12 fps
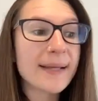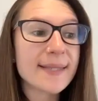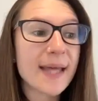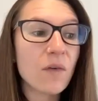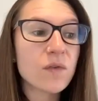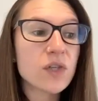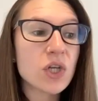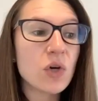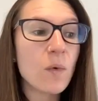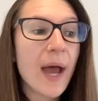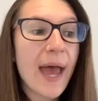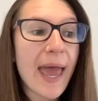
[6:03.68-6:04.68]
myself
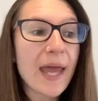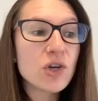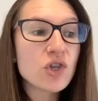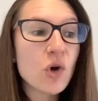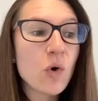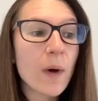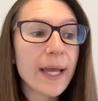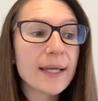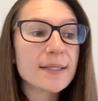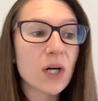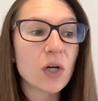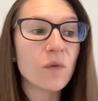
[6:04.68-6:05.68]
to enjoy
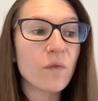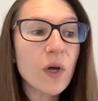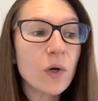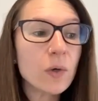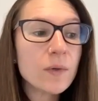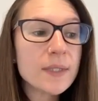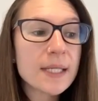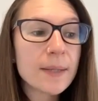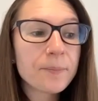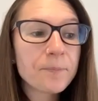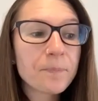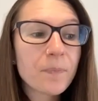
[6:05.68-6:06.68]
certain foods,
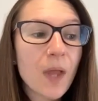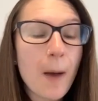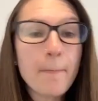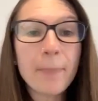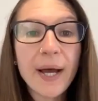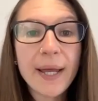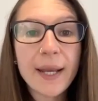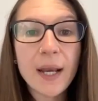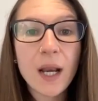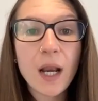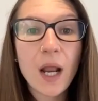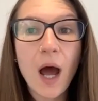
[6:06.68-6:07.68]
but
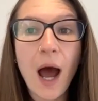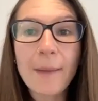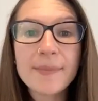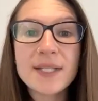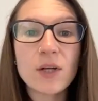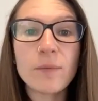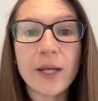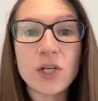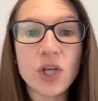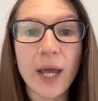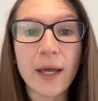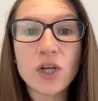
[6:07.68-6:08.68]
I'm still
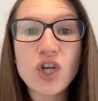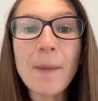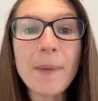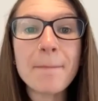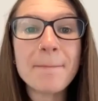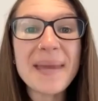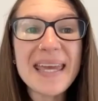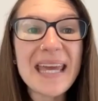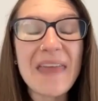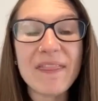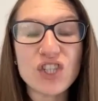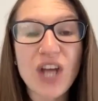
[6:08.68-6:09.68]
binging. Drop a me
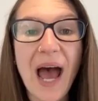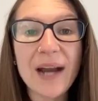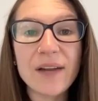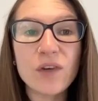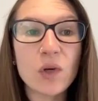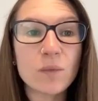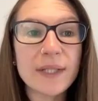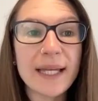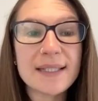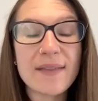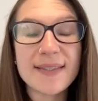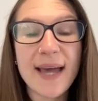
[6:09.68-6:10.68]
in the chat if you can
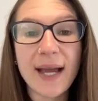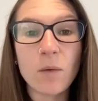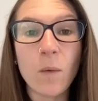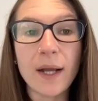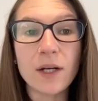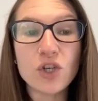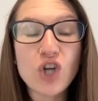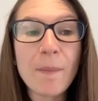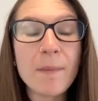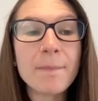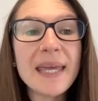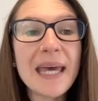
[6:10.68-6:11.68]
relate to the second one. Drop
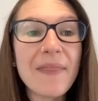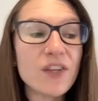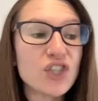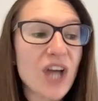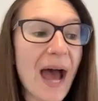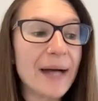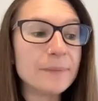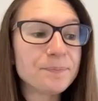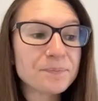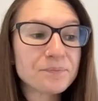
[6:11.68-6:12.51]
a me in the chat.